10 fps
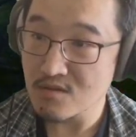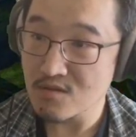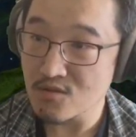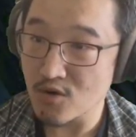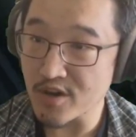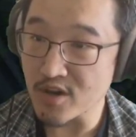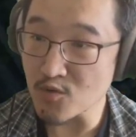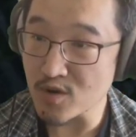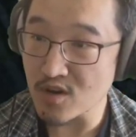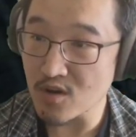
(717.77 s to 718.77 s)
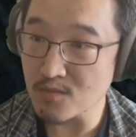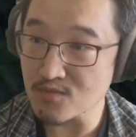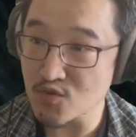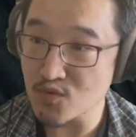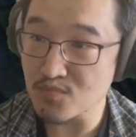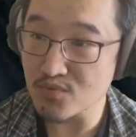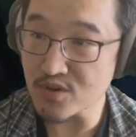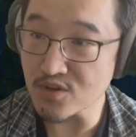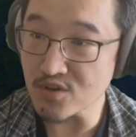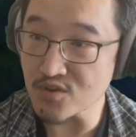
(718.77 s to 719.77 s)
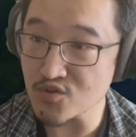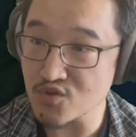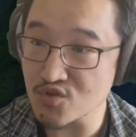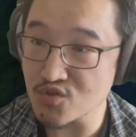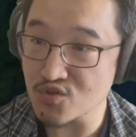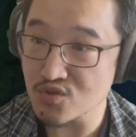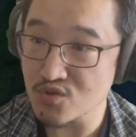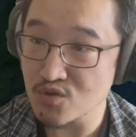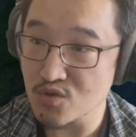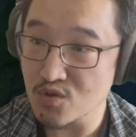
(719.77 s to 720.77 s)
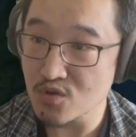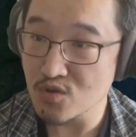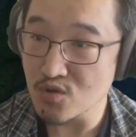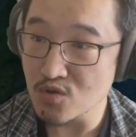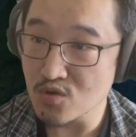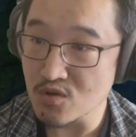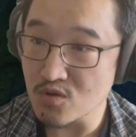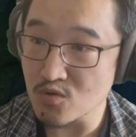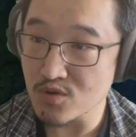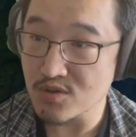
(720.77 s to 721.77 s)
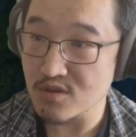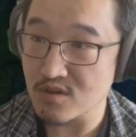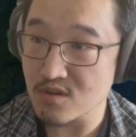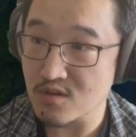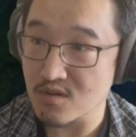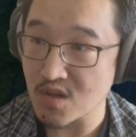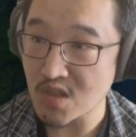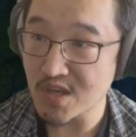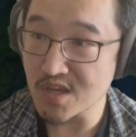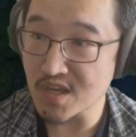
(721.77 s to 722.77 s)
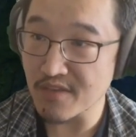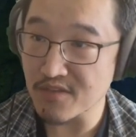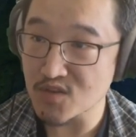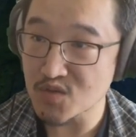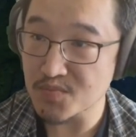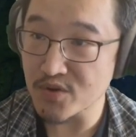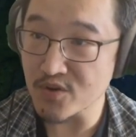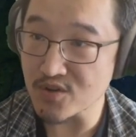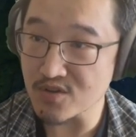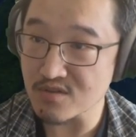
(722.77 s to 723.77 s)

Right here we come to a bridge with the Lee Canton Spirit